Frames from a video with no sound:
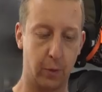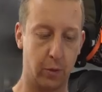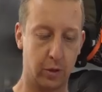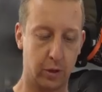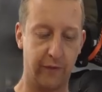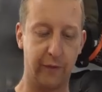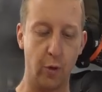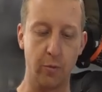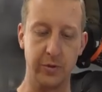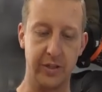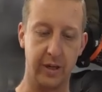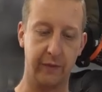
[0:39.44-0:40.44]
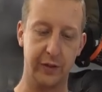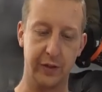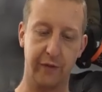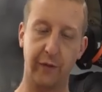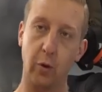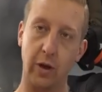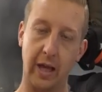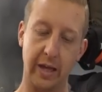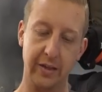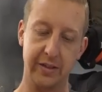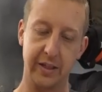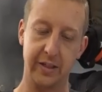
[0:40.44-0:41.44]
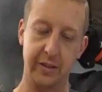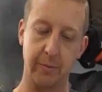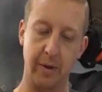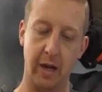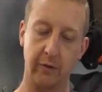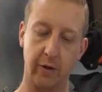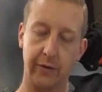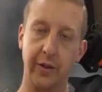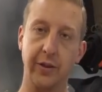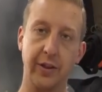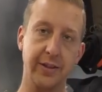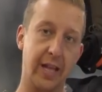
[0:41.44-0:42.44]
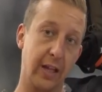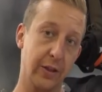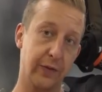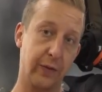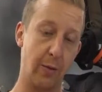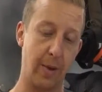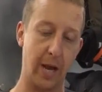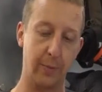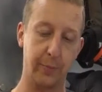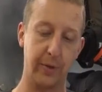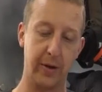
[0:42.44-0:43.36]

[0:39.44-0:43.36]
more conformative, it's a four layer system now rather than the dense foam it had